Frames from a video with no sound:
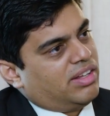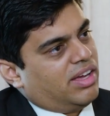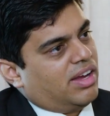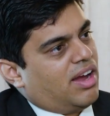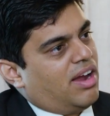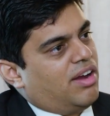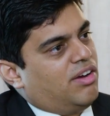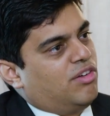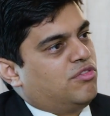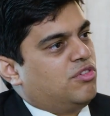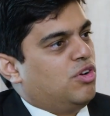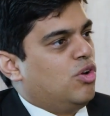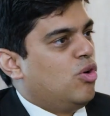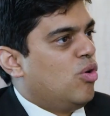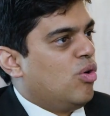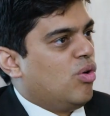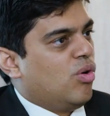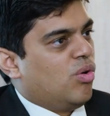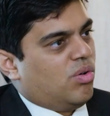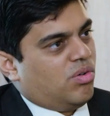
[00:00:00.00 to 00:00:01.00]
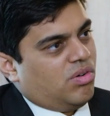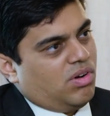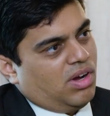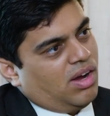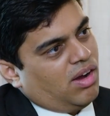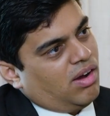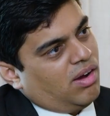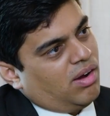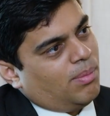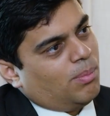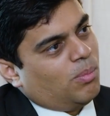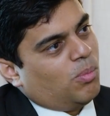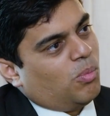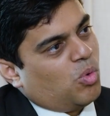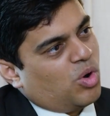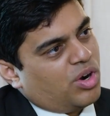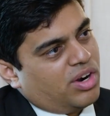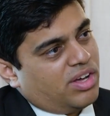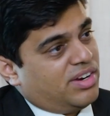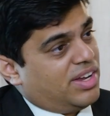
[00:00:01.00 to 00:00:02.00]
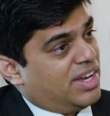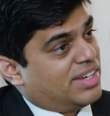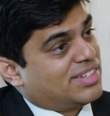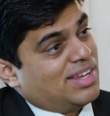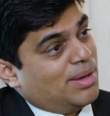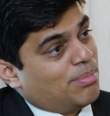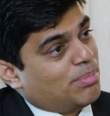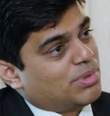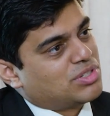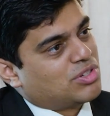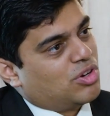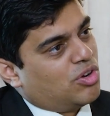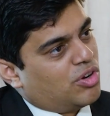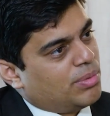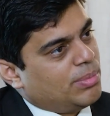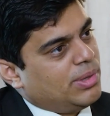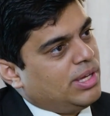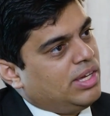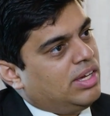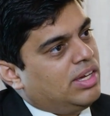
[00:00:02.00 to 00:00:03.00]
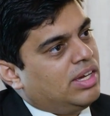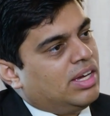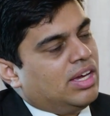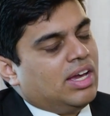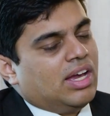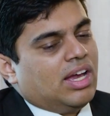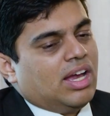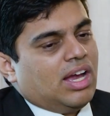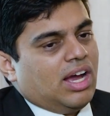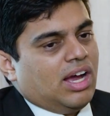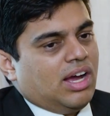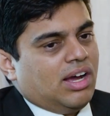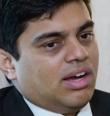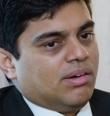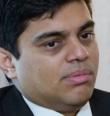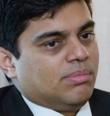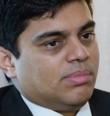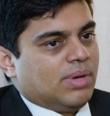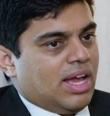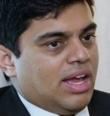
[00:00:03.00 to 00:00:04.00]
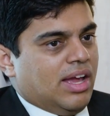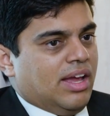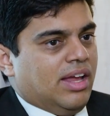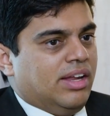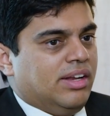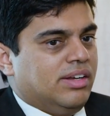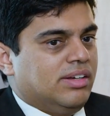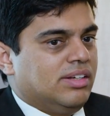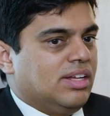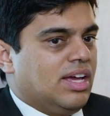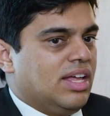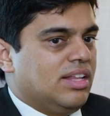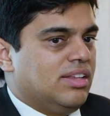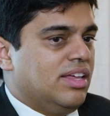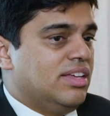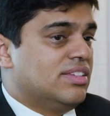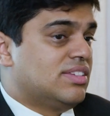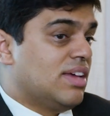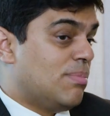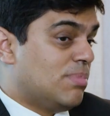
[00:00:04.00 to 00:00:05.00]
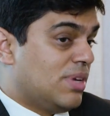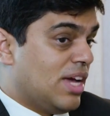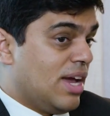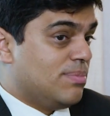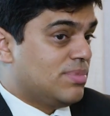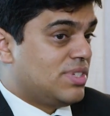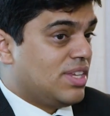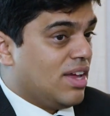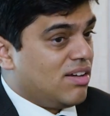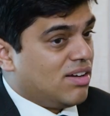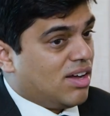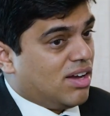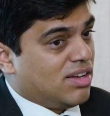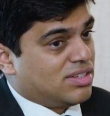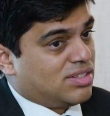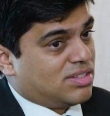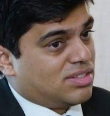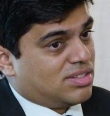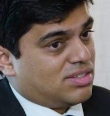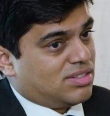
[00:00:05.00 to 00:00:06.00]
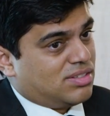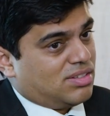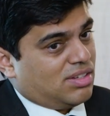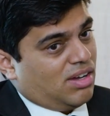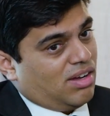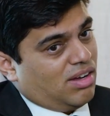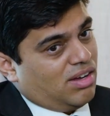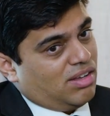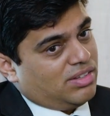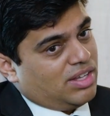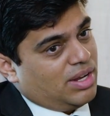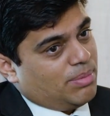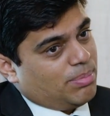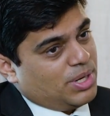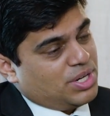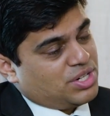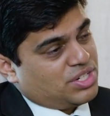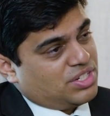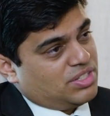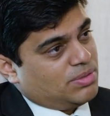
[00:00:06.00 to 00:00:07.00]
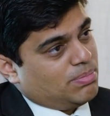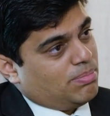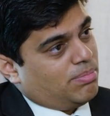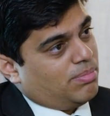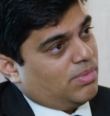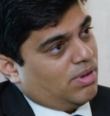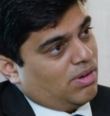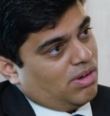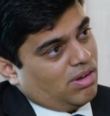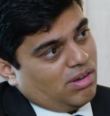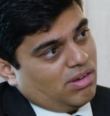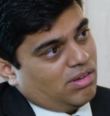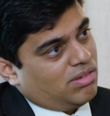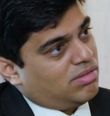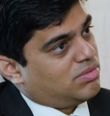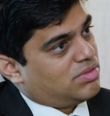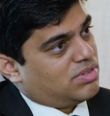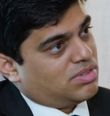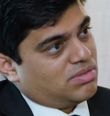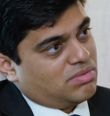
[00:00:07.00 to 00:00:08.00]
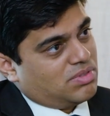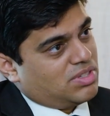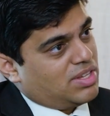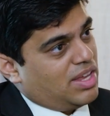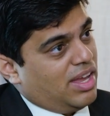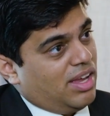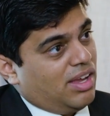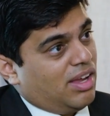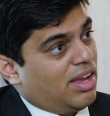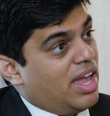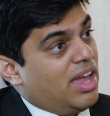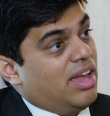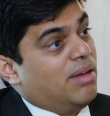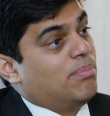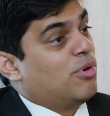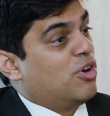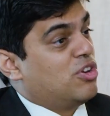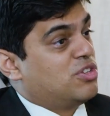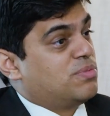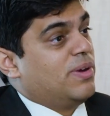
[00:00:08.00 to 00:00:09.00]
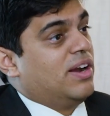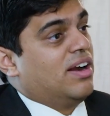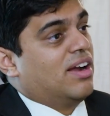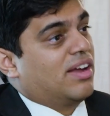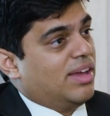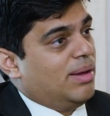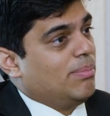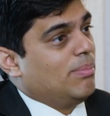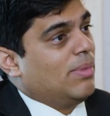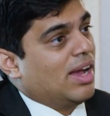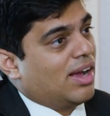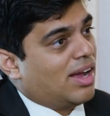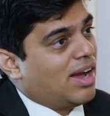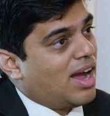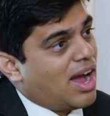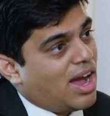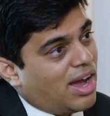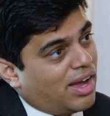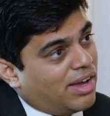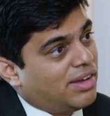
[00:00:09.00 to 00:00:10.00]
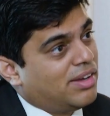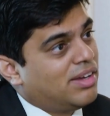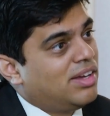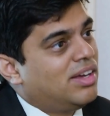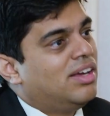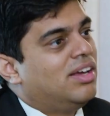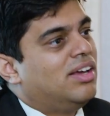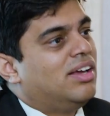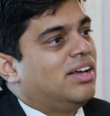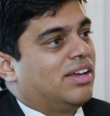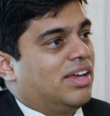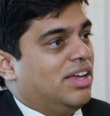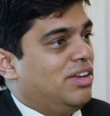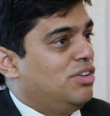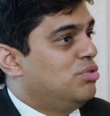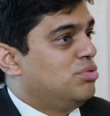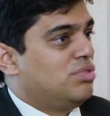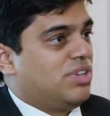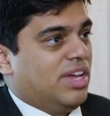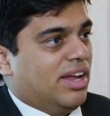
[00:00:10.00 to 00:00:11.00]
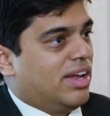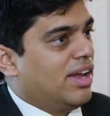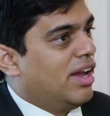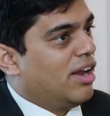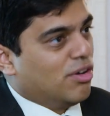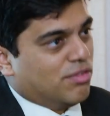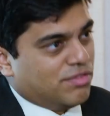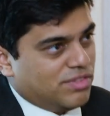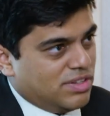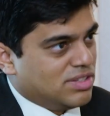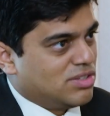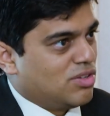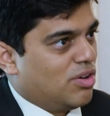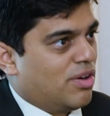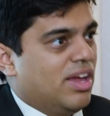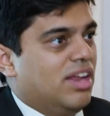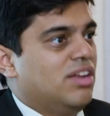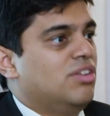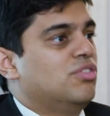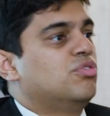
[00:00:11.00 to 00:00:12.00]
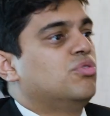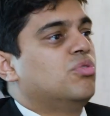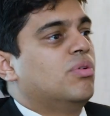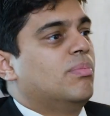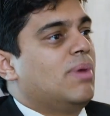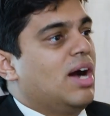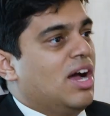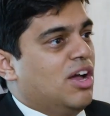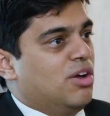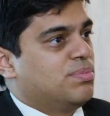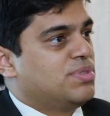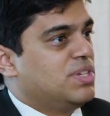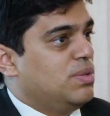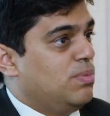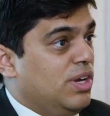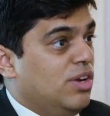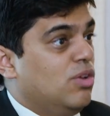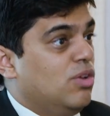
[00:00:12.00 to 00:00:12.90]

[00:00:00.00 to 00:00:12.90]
they kind of know what our next step is going to be, and they sometimes send us their patients saying, "Hey, Prospera came back high. Can you take care of this, or can you do a biopsy? We